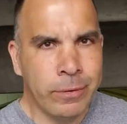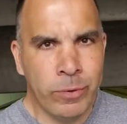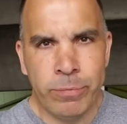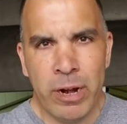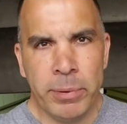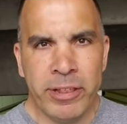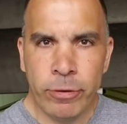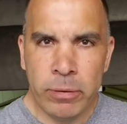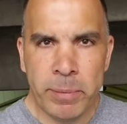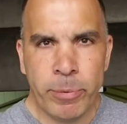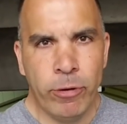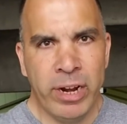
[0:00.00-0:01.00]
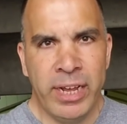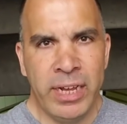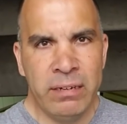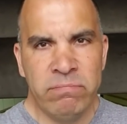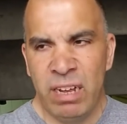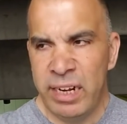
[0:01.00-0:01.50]
we'd probably throw them a
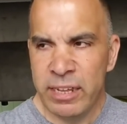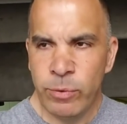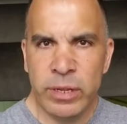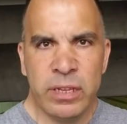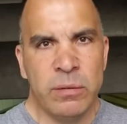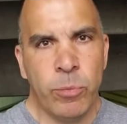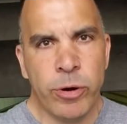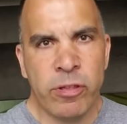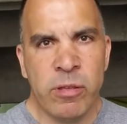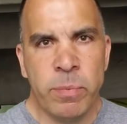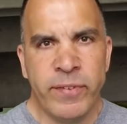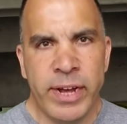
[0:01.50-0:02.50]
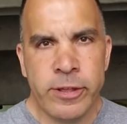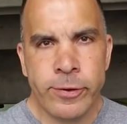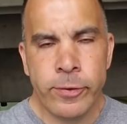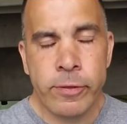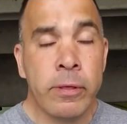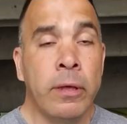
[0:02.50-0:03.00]
parade, like going to the Board of
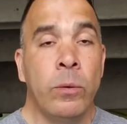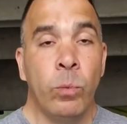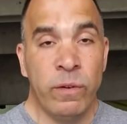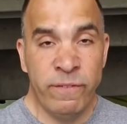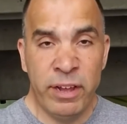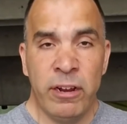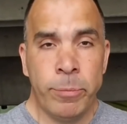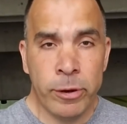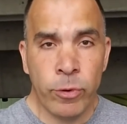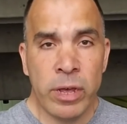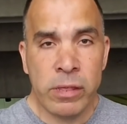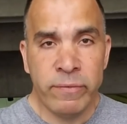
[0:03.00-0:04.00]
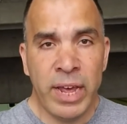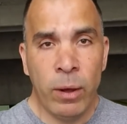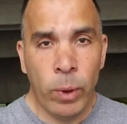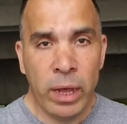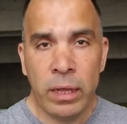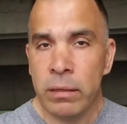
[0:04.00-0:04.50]
Supervisors. We're very progressive that
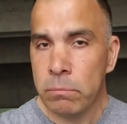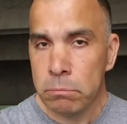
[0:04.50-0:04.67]
way.